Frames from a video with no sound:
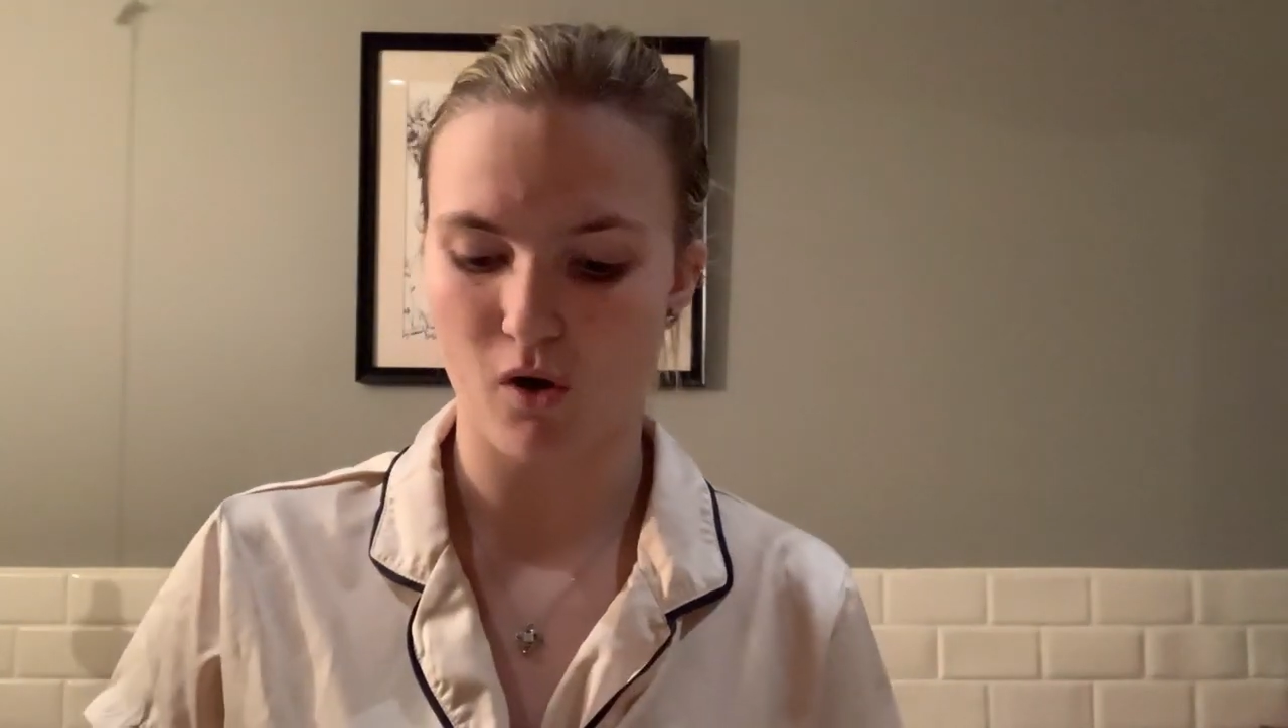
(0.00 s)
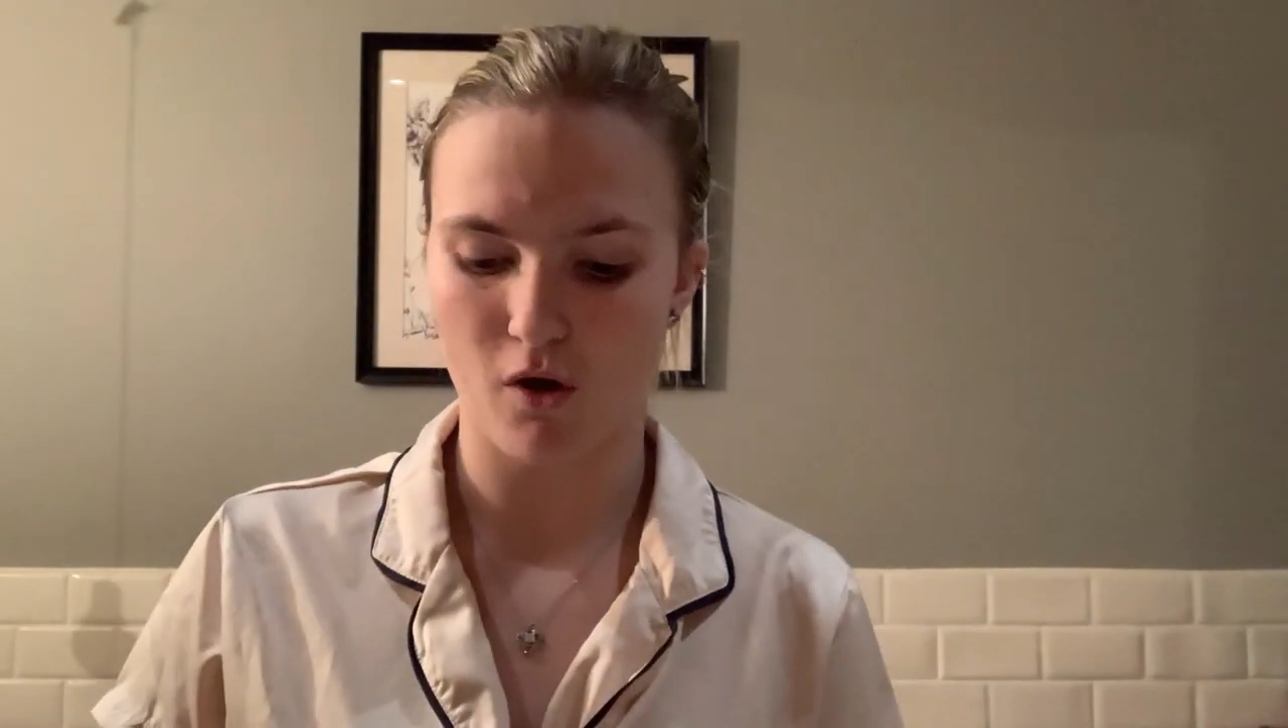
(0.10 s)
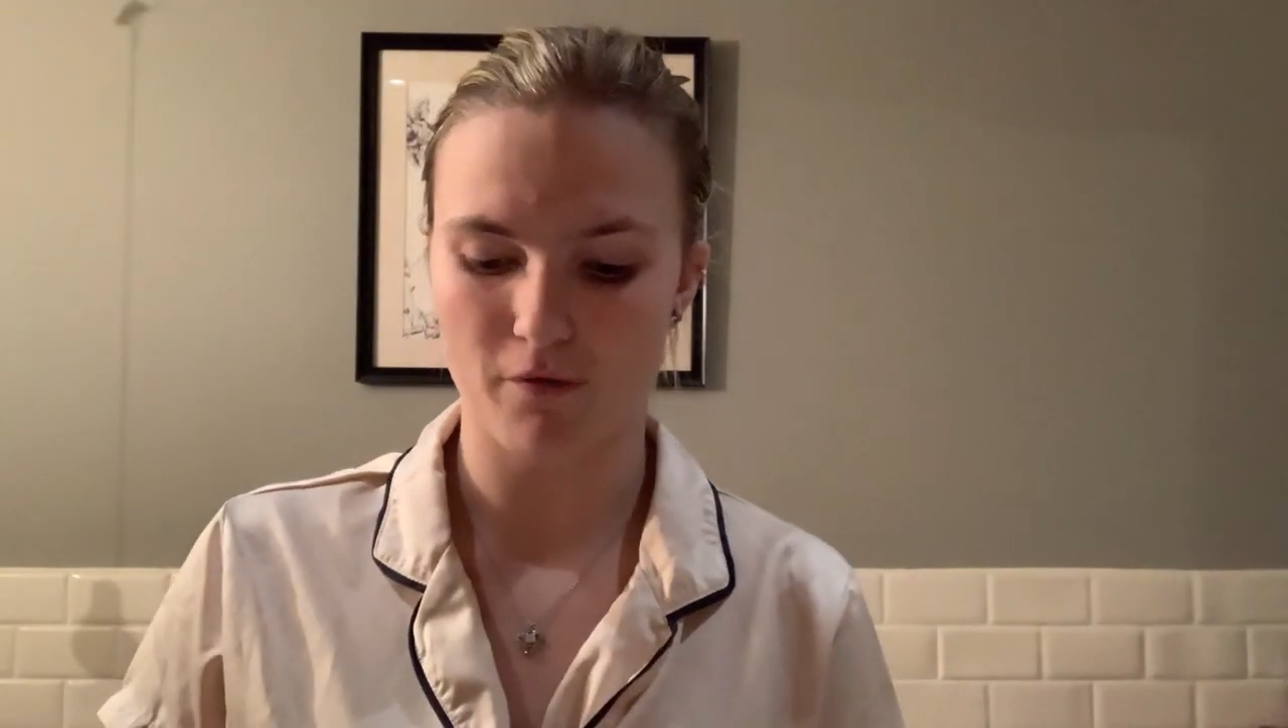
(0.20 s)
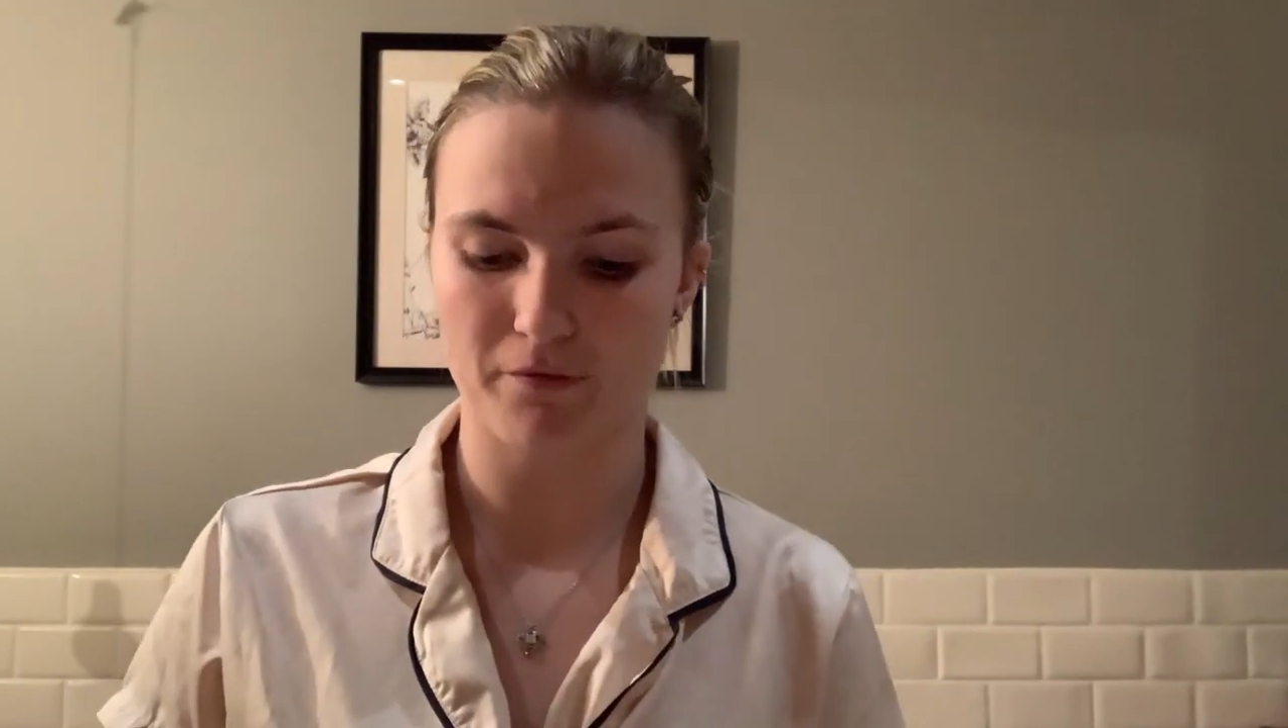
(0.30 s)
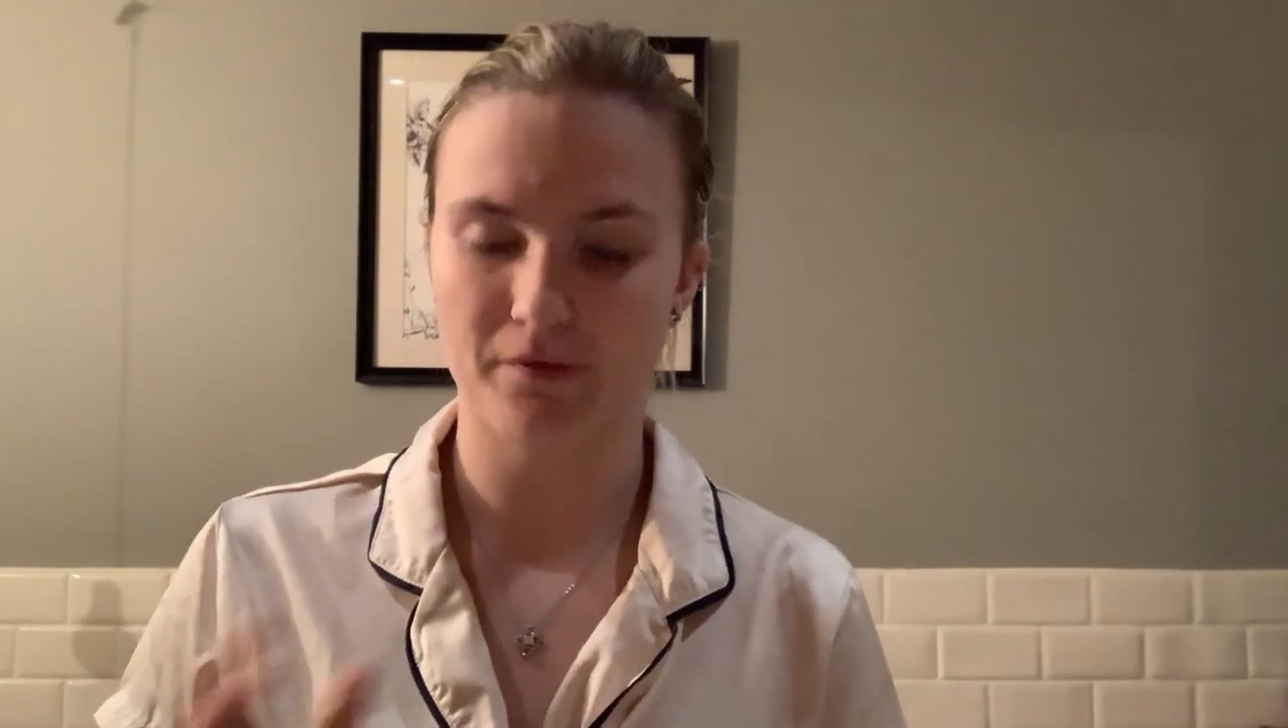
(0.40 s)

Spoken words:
off,